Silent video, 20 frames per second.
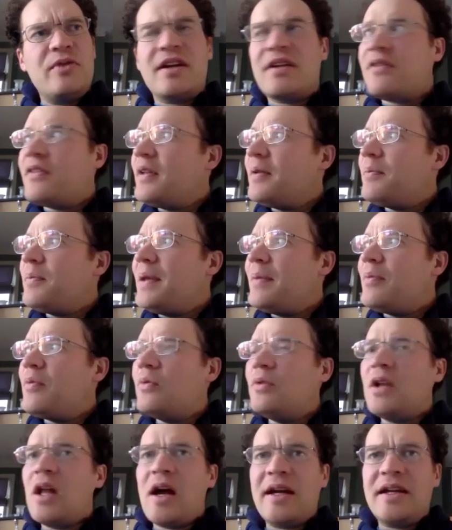and I think
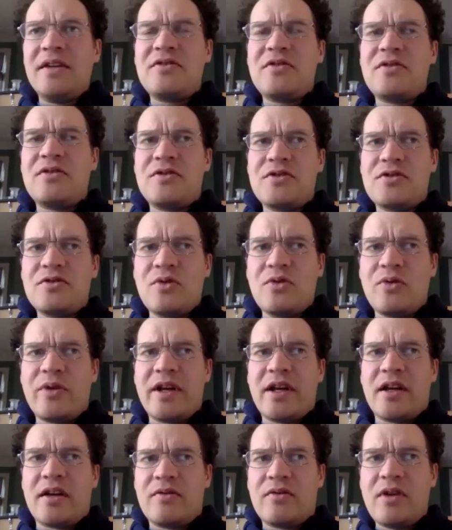people liked the
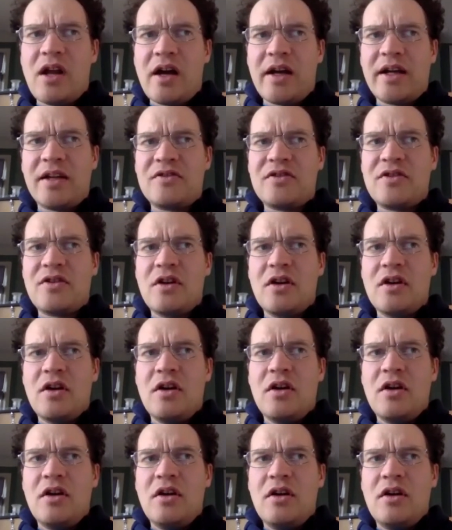story
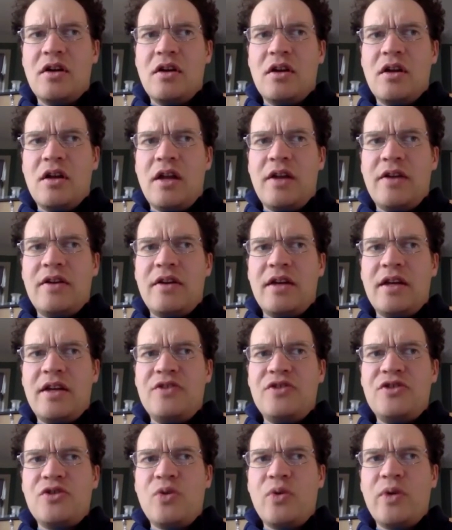and
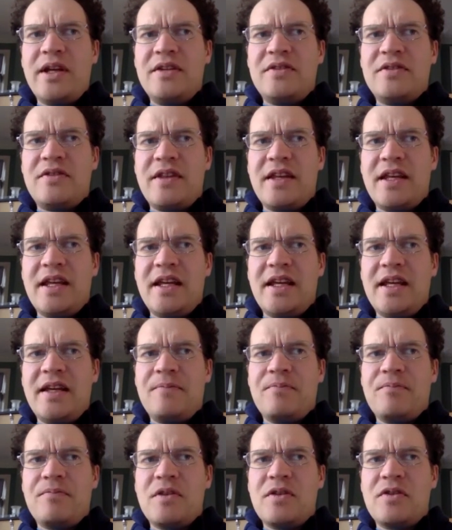enjoyed the